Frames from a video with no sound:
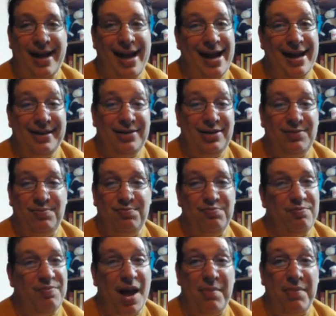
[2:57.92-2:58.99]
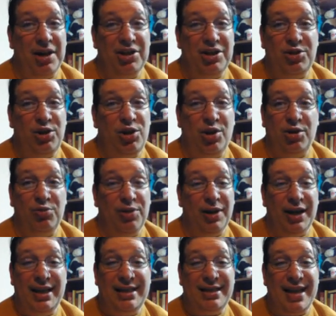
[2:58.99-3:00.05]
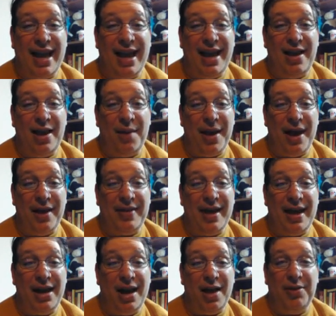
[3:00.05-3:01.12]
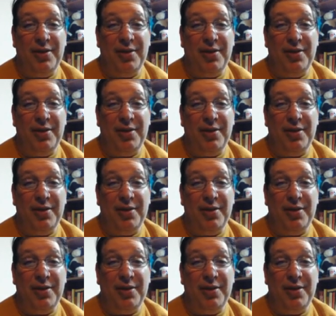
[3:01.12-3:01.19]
it's not much you can really say about that other